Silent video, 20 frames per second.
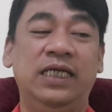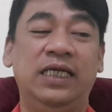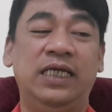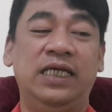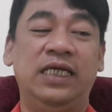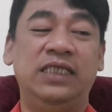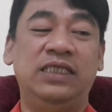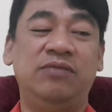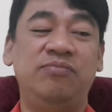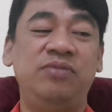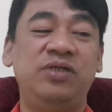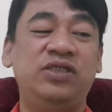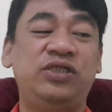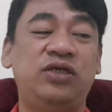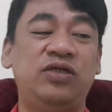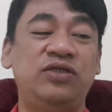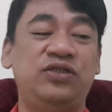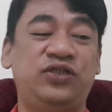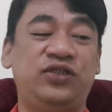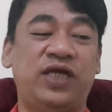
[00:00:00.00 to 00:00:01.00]
in the
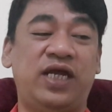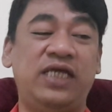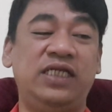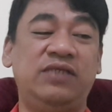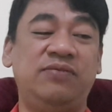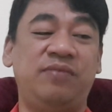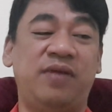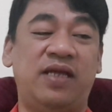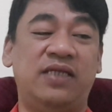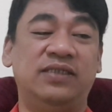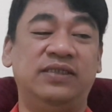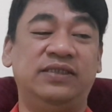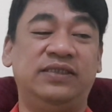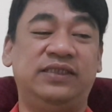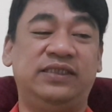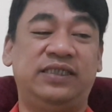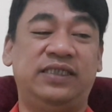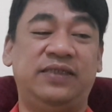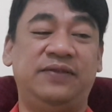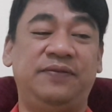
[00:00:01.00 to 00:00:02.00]
mission
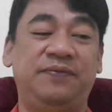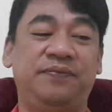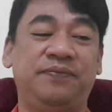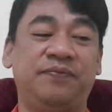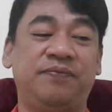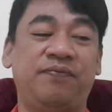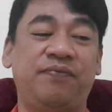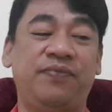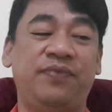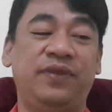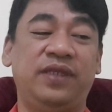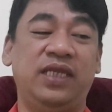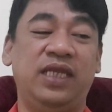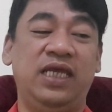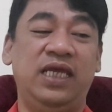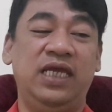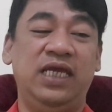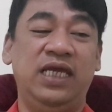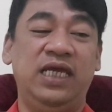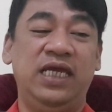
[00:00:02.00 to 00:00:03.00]
statement
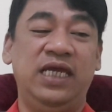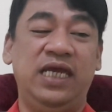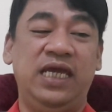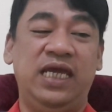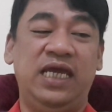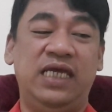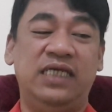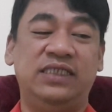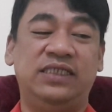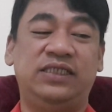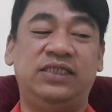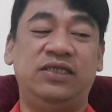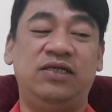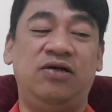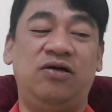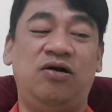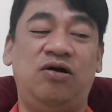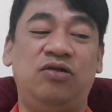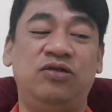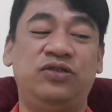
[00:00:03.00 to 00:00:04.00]

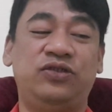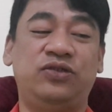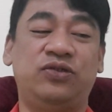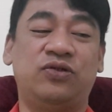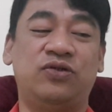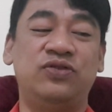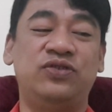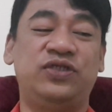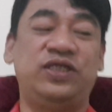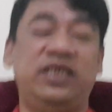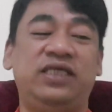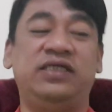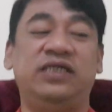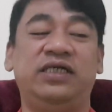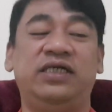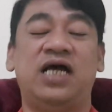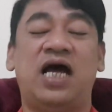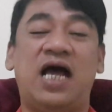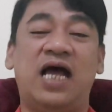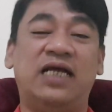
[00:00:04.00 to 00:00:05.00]
is also
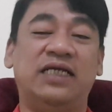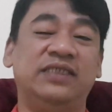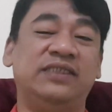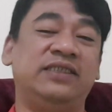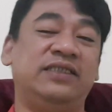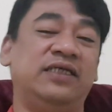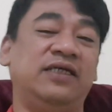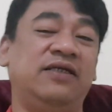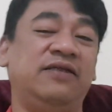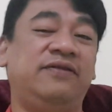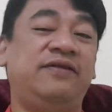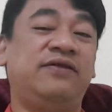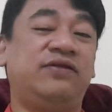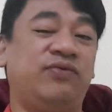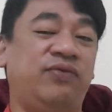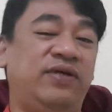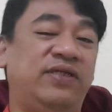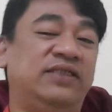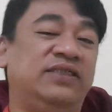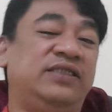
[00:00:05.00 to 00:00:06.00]
considered as the
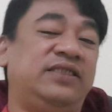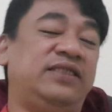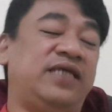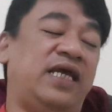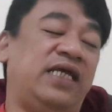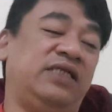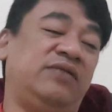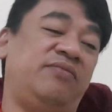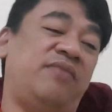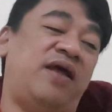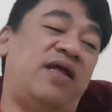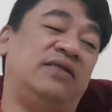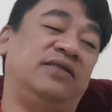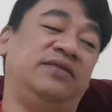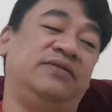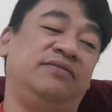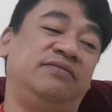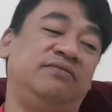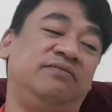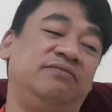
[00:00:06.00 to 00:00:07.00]
creed statement
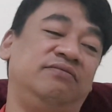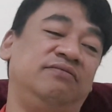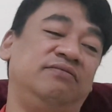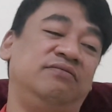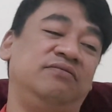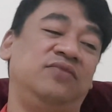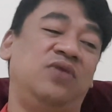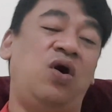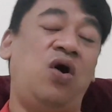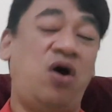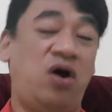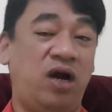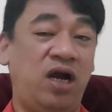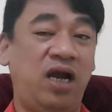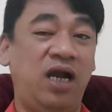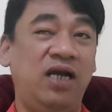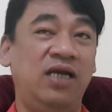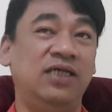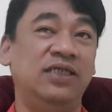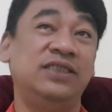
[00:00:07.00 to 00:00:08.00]

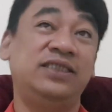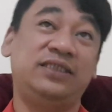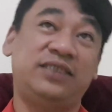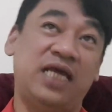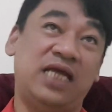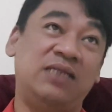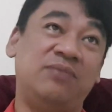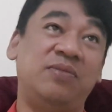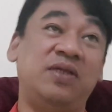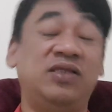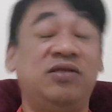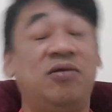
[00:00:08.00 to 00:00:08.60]
or statement